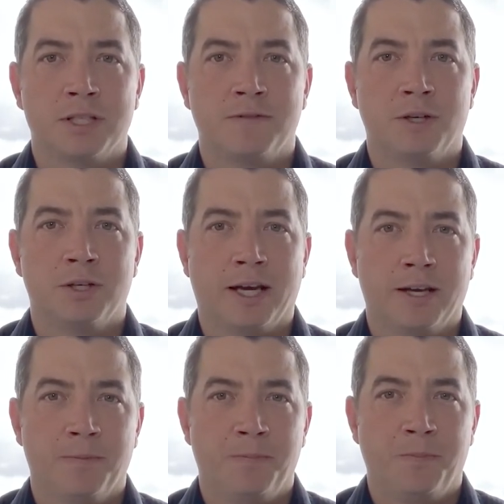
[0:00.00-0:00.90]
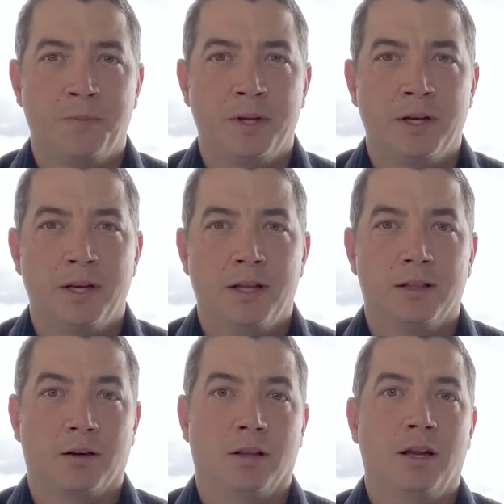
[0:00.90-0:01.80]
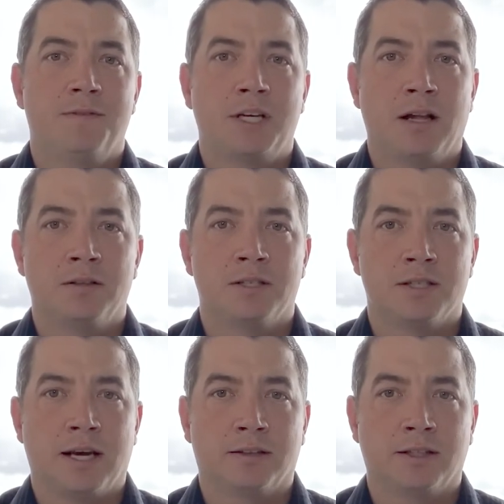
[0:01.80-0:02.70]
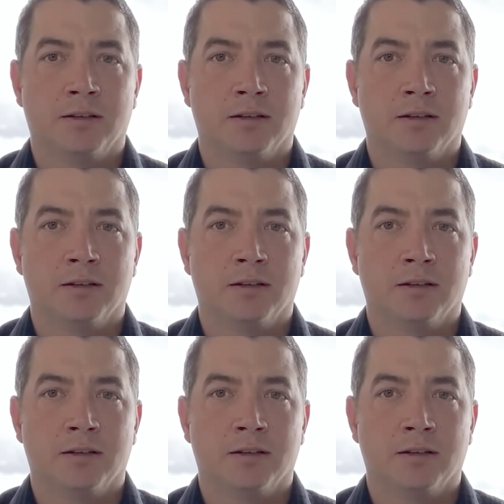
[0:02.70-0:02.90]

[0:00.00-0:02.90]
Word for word: rest of your day. There are a lot of challenges out